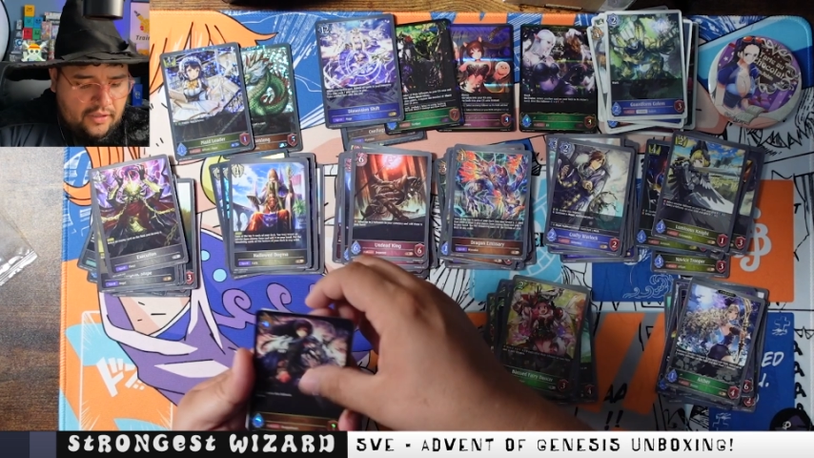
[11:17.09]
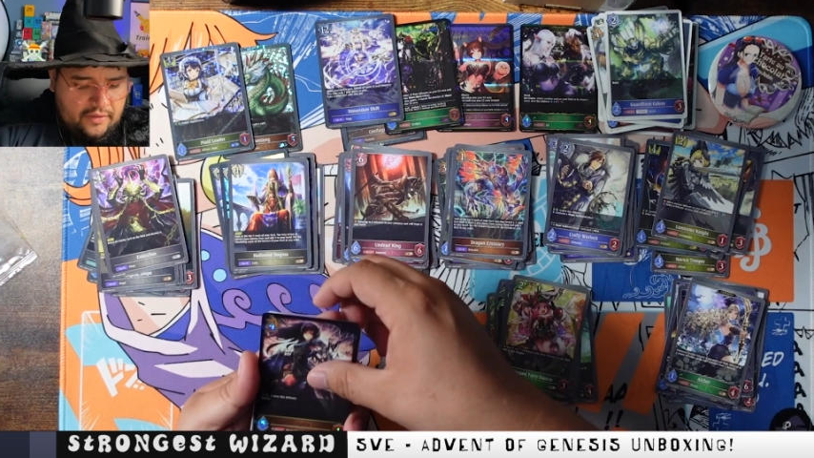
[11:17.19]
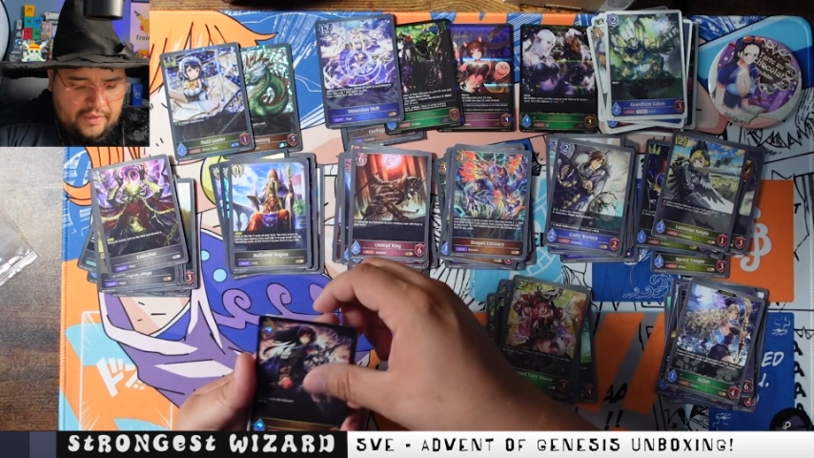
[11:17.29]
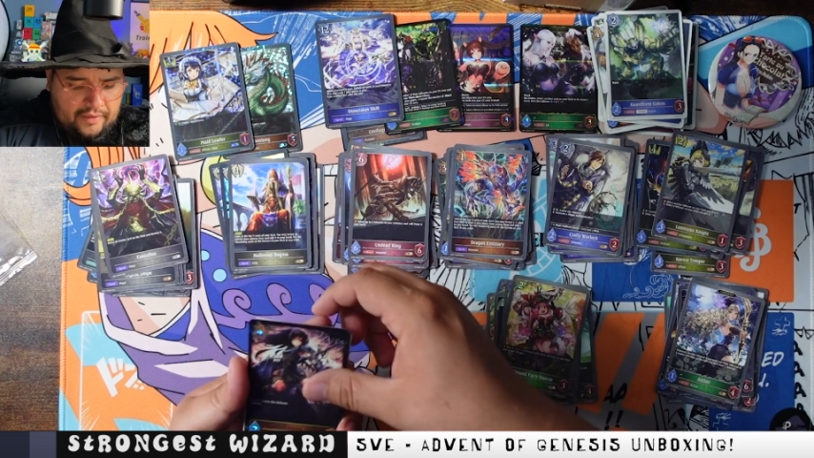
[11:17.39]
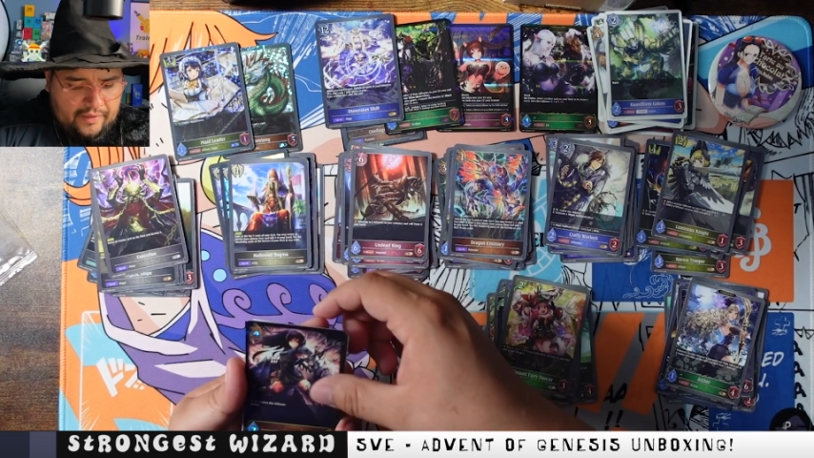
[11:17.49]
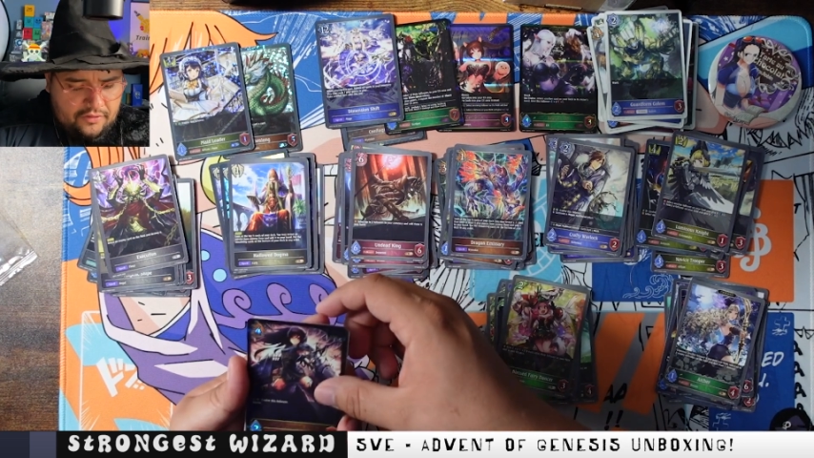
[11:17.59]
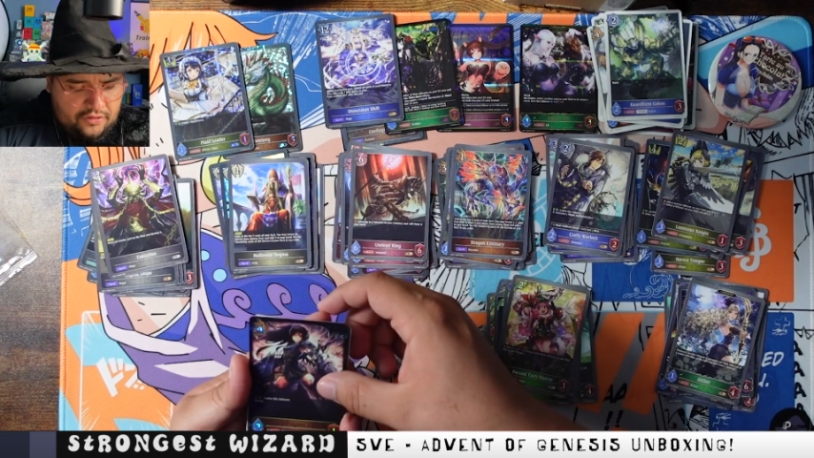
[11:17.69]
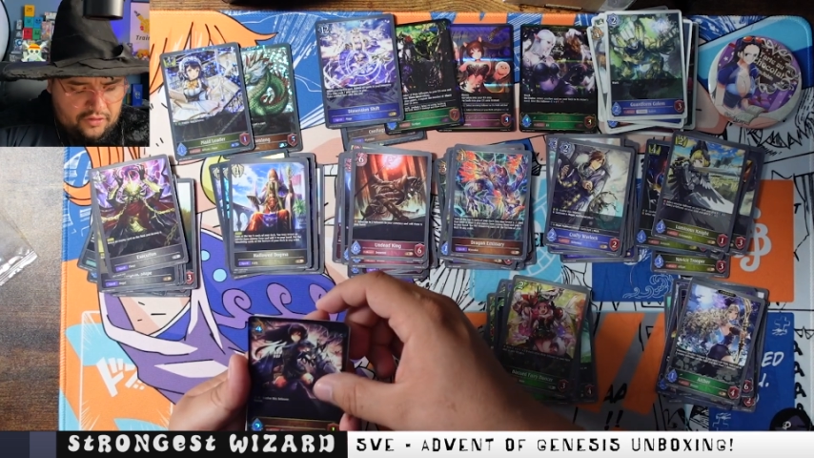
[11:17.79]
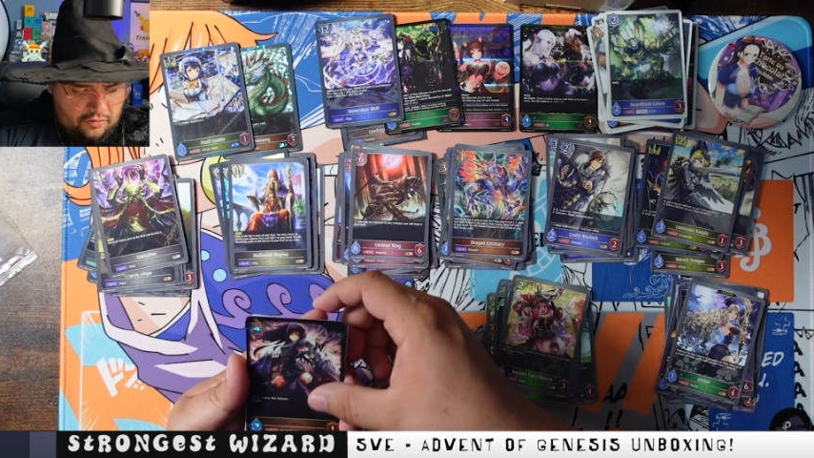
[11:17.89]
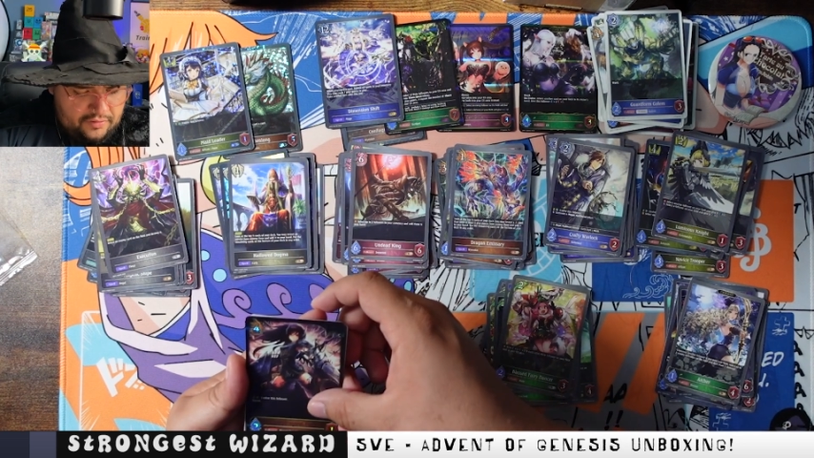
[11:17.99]
that allows you
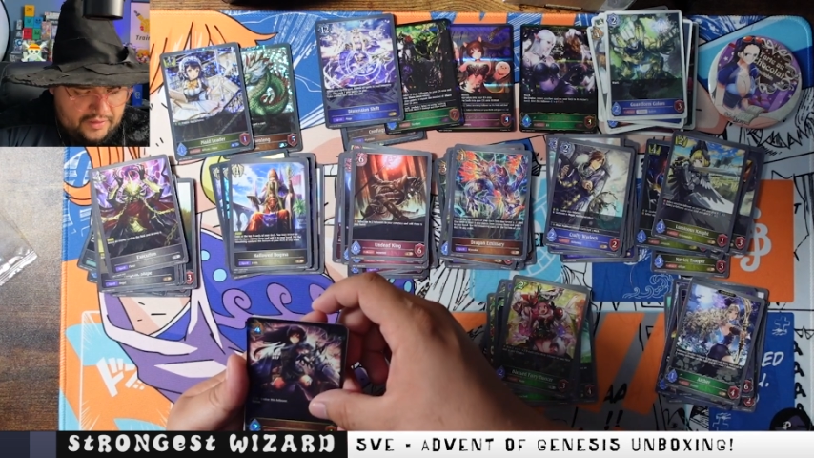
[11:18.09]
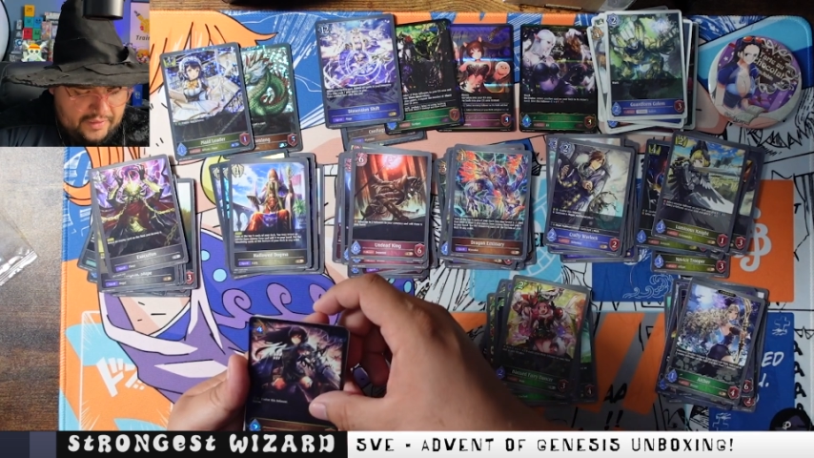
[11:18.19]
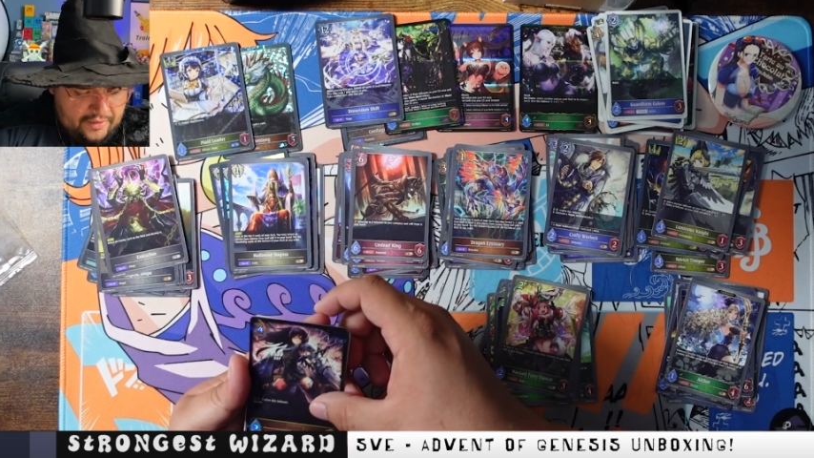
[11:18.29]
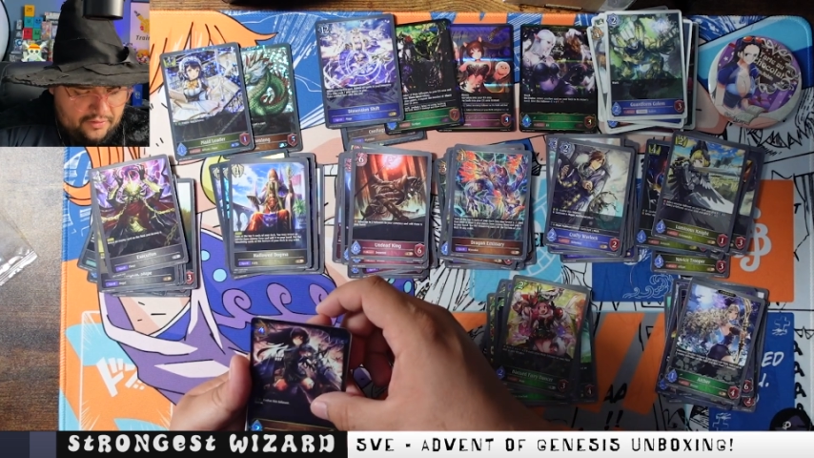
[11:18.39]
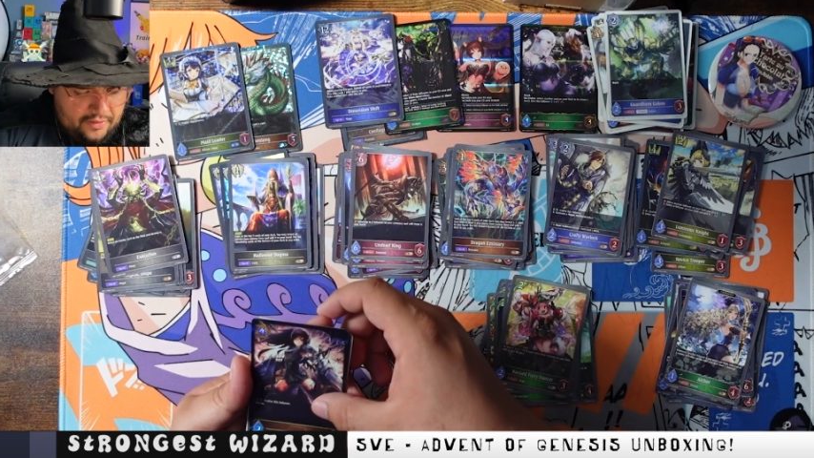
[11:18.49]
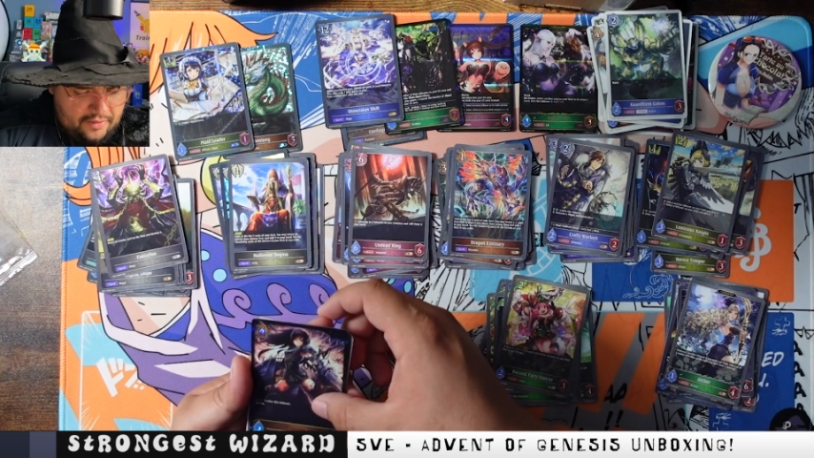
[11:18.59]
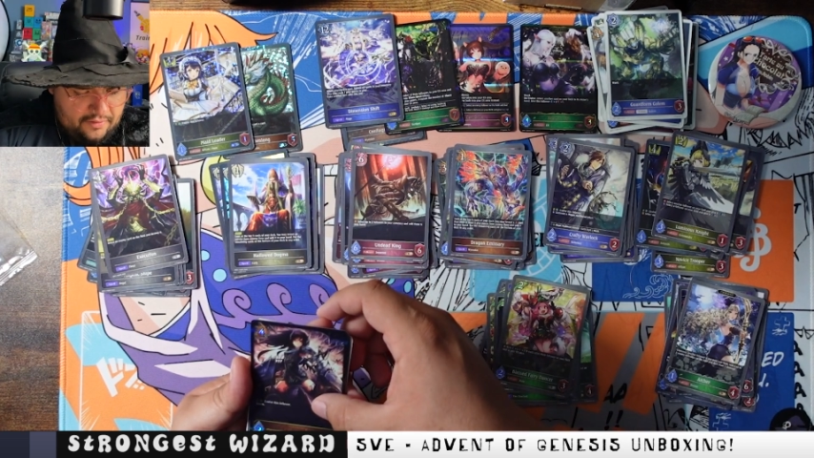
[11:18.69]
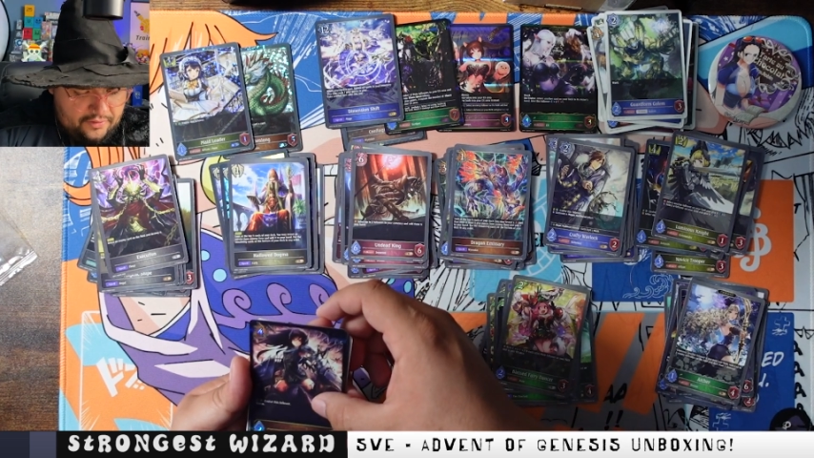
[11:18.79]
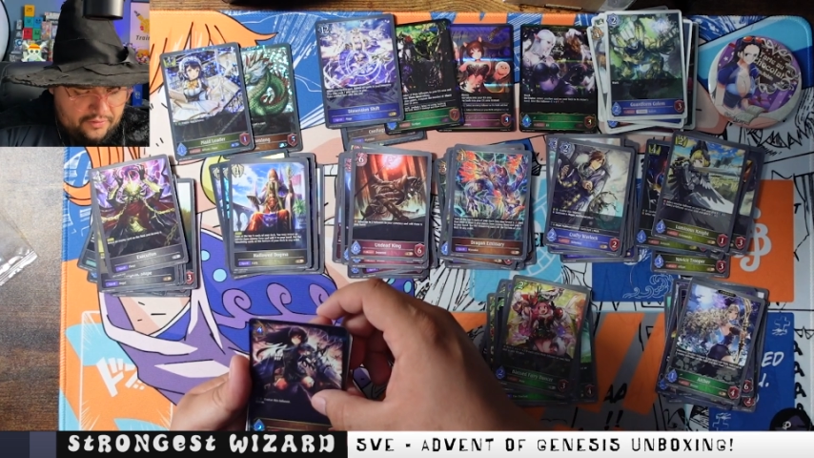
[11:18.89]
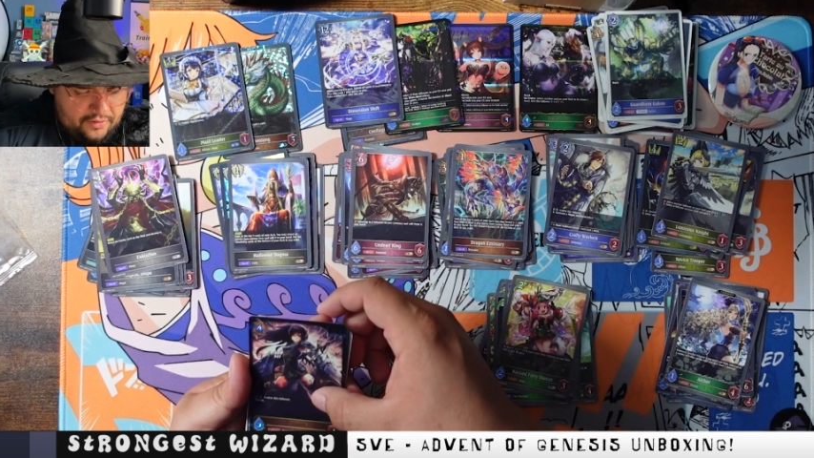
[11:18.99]
to OTK your
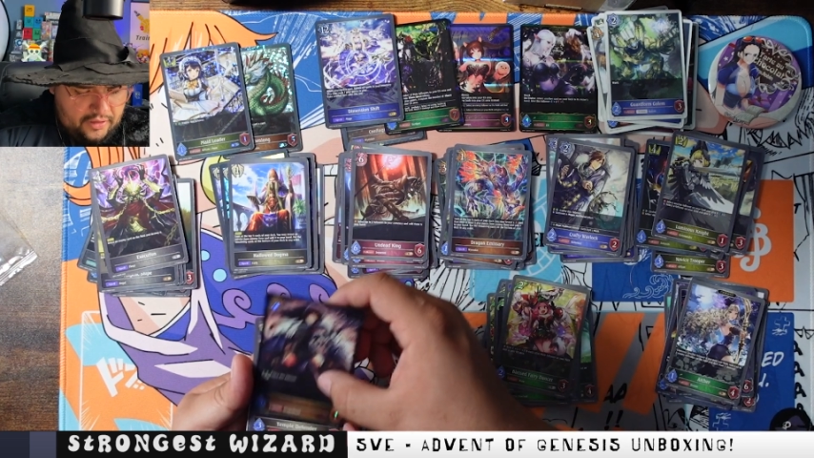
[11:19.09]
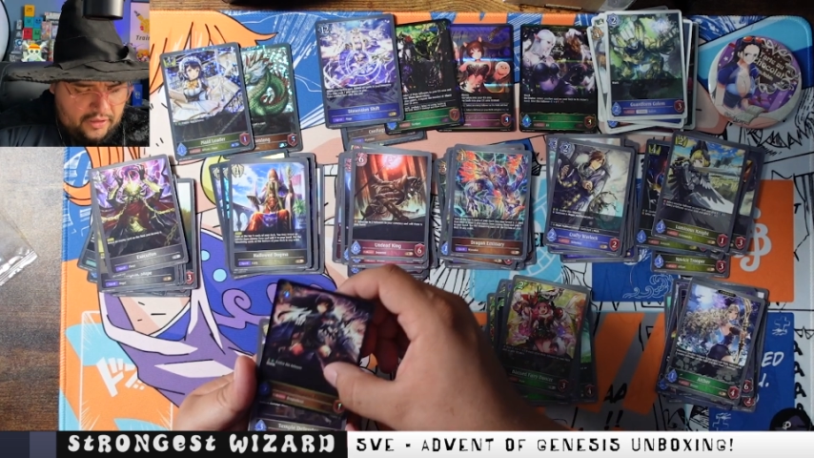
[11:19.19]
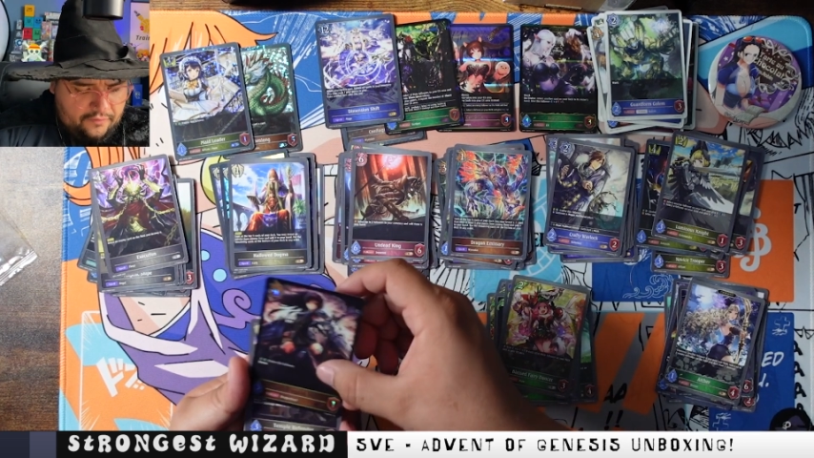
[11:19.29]
characters.